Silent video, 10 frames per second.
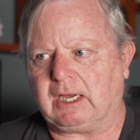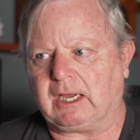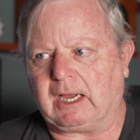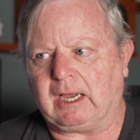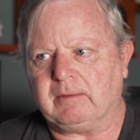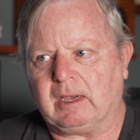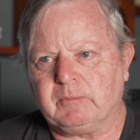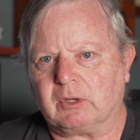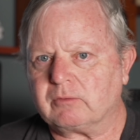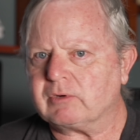I'm
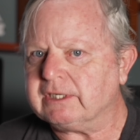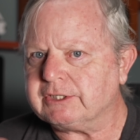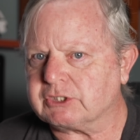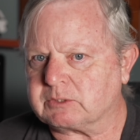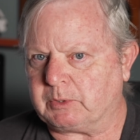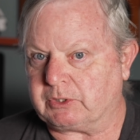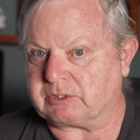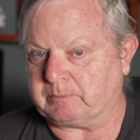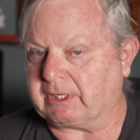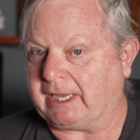not a religious
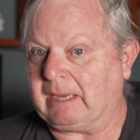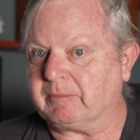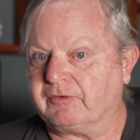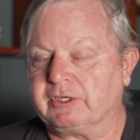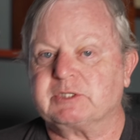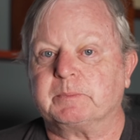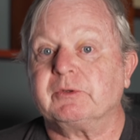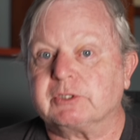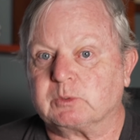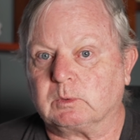person, but I am a very
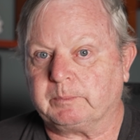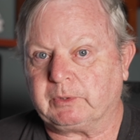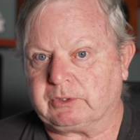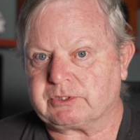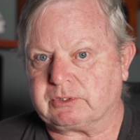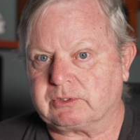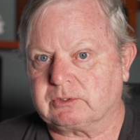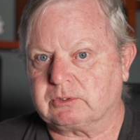spiritual person.